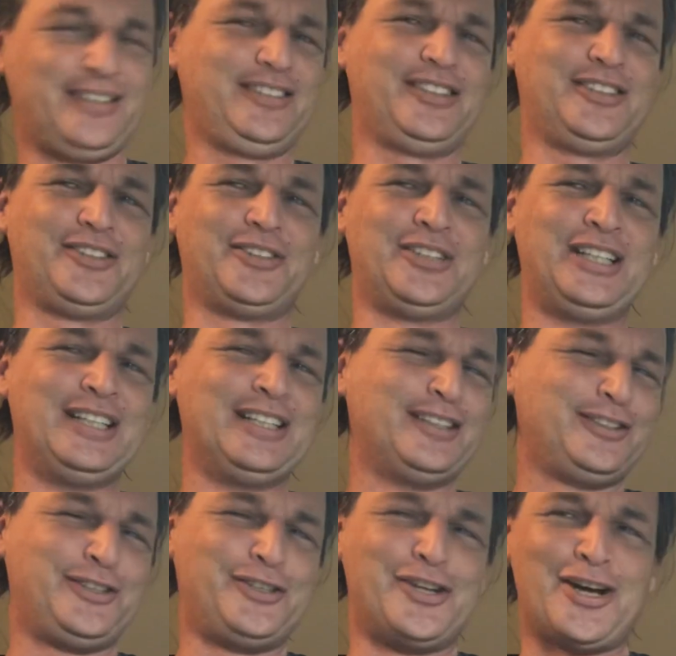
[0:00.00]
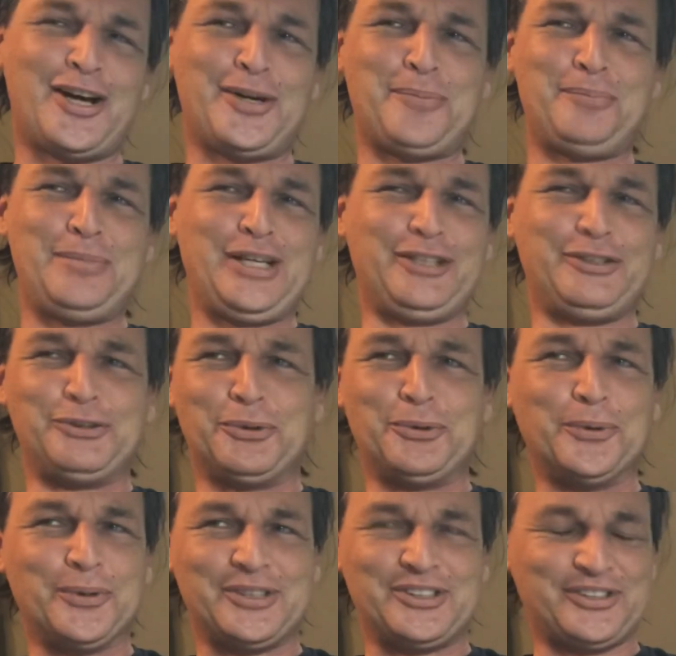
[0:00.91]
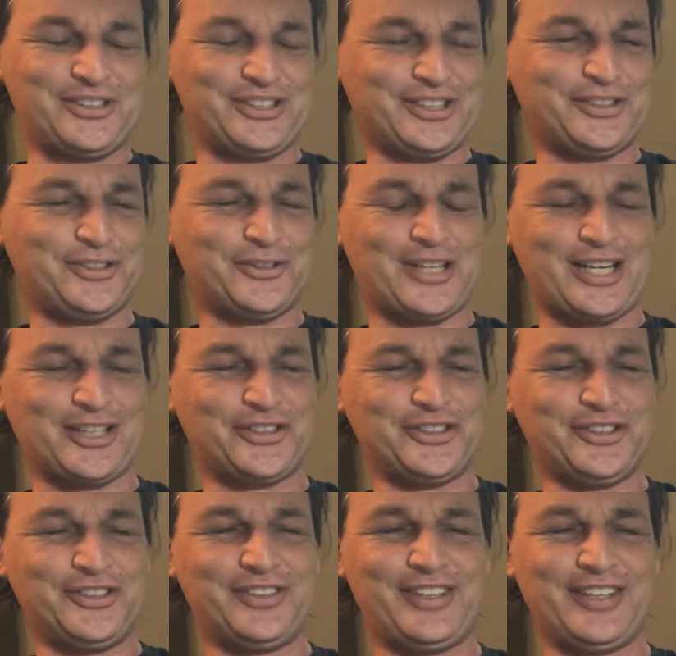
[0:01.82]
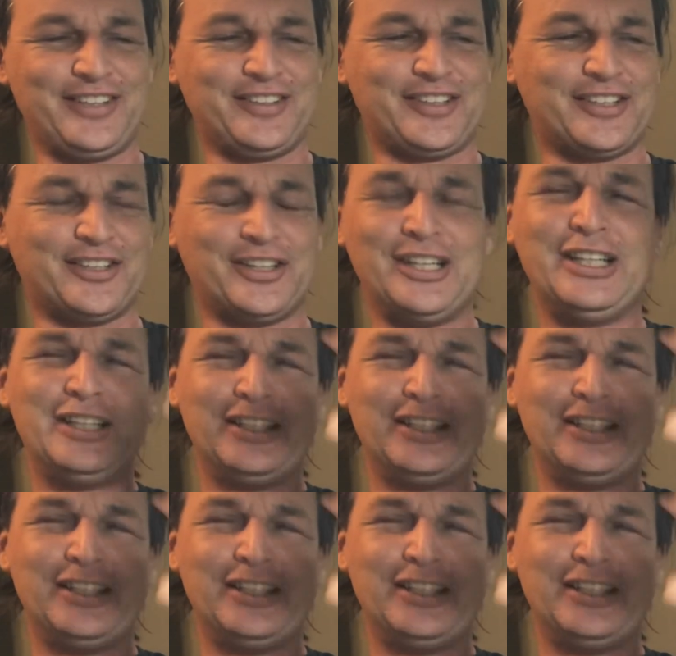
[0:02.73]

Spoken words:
You know, not a big tourist attraction thing there.